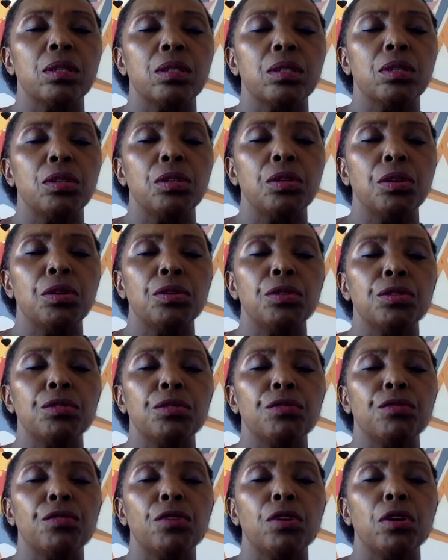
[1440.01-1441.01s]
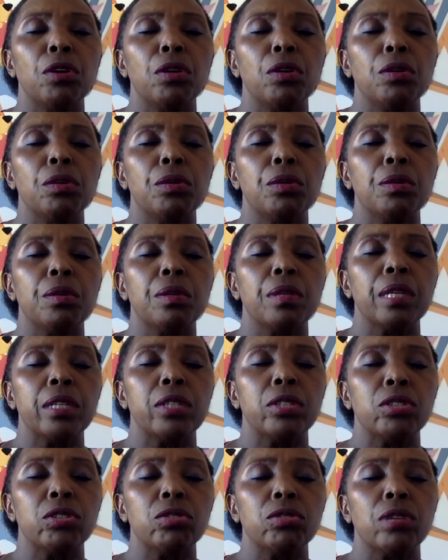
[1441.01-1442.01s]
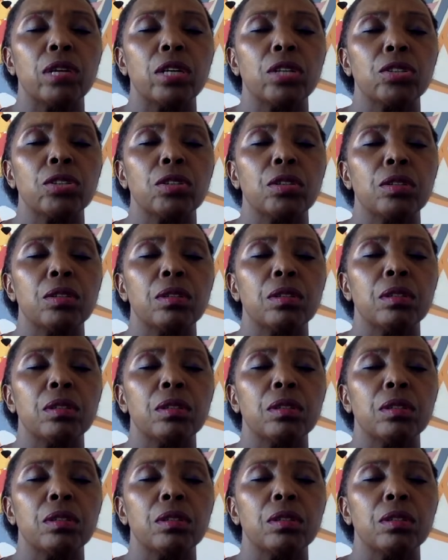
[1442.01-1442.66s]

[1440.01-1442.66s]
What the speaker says: not to follow the instruction,